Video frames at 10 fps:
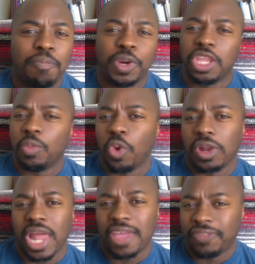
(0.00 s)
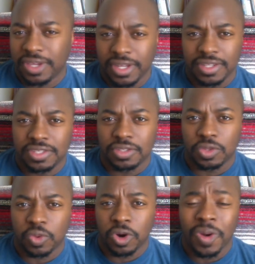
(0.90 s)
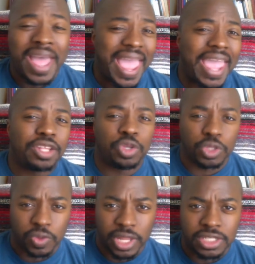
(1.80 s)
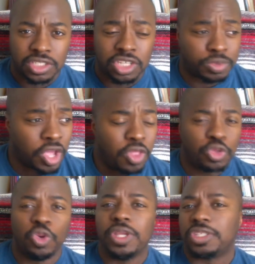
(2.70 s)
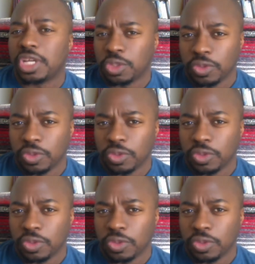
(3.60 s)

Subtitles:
bringing more life and goodness into the world and to his relationships through his sexual